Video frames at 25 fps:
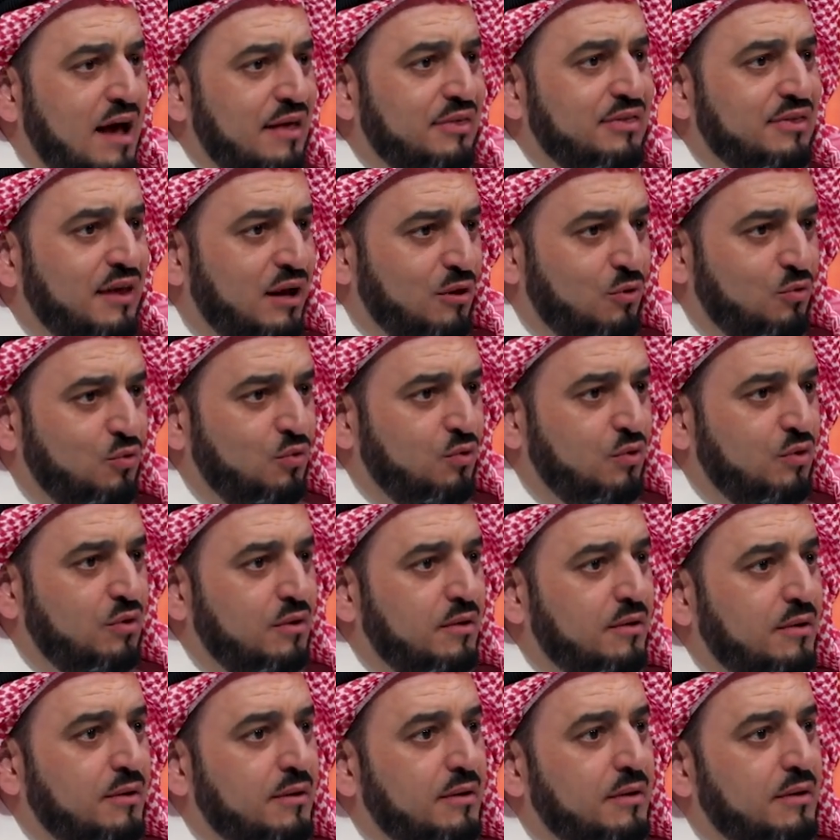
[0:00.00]
In
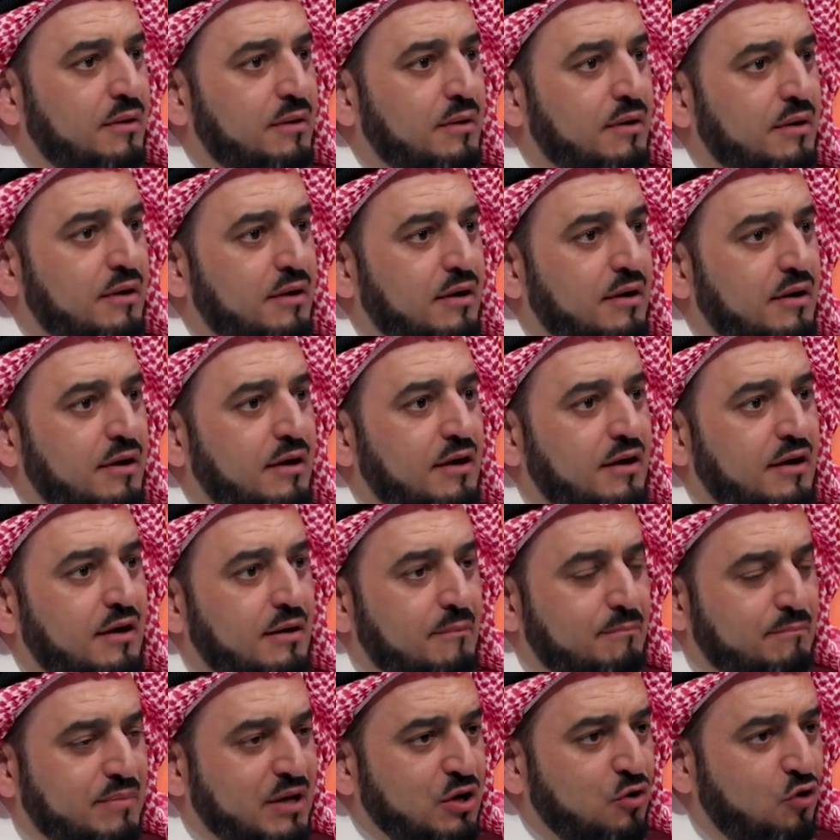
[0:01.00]
European eras,
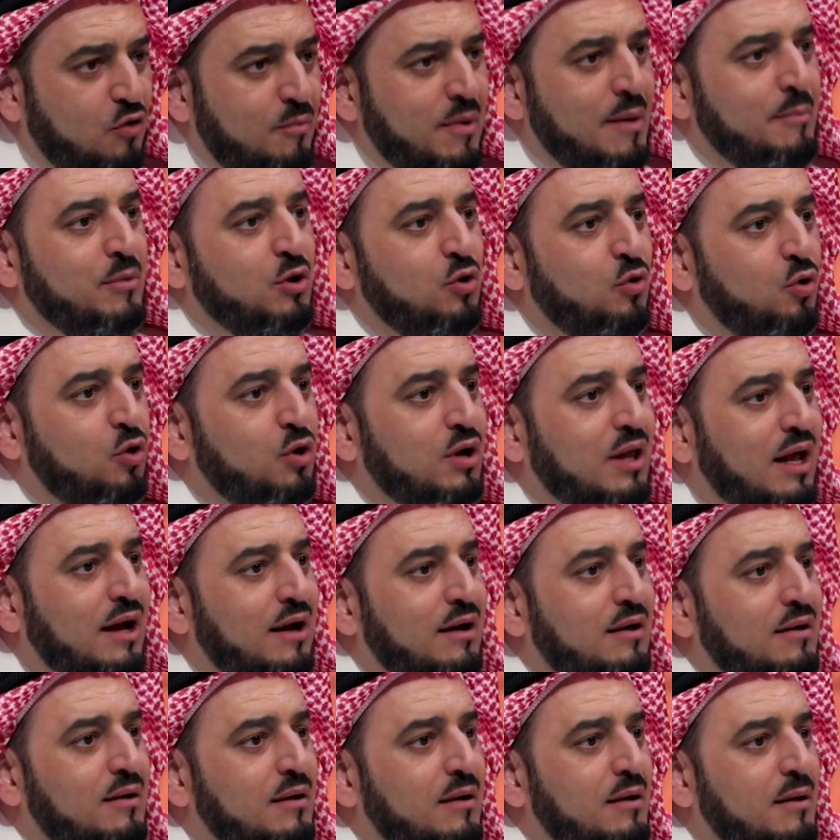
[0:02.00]
they
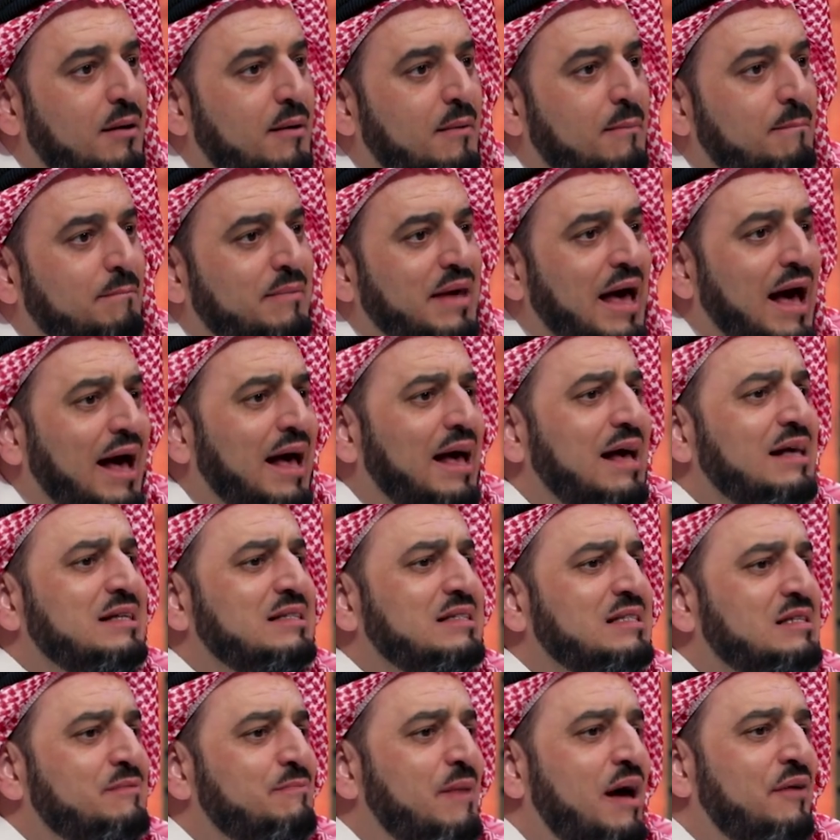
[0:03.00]
engaged in
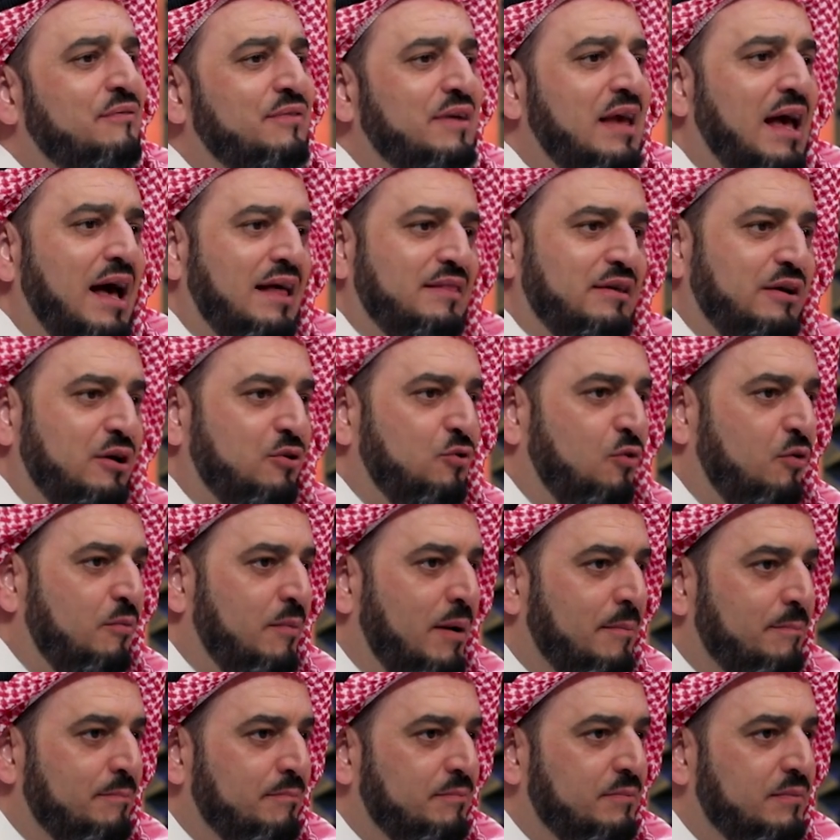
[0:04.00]
low-status
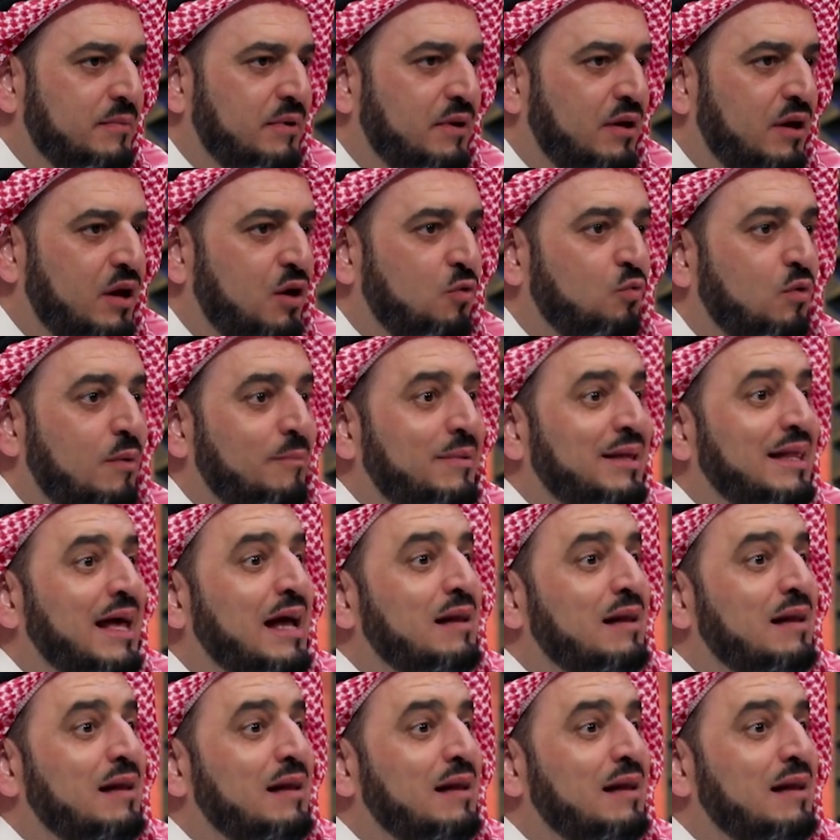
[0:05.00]
occupations,